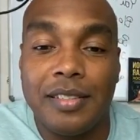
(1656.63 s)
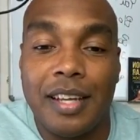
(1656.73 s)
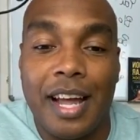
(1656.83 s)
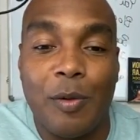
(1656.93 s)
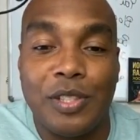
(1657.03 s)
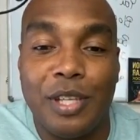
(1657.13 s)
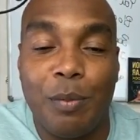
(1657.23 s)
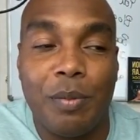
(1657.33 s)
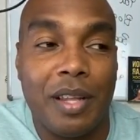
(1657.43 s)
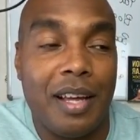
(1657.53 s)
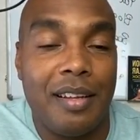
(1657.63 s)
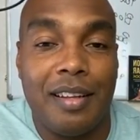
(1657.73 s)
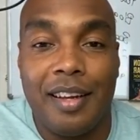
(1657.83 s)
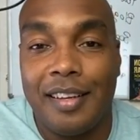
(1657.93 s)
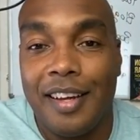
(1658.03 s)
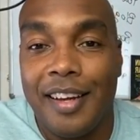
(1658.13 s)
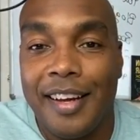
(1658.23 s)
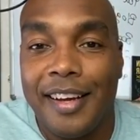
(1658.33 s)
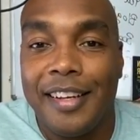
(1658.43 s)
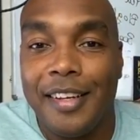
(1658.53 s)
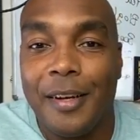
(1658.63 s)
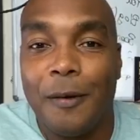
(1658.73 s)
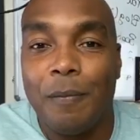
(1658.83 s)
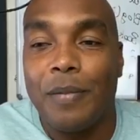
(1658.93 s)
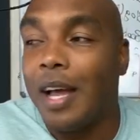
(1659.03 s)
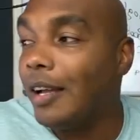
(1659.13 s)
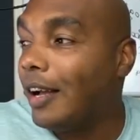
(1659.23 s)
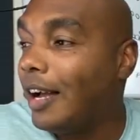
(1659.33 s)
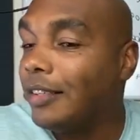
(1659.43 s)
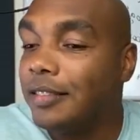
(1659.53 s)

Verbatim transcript: I always tell people that, like, you know, I, I.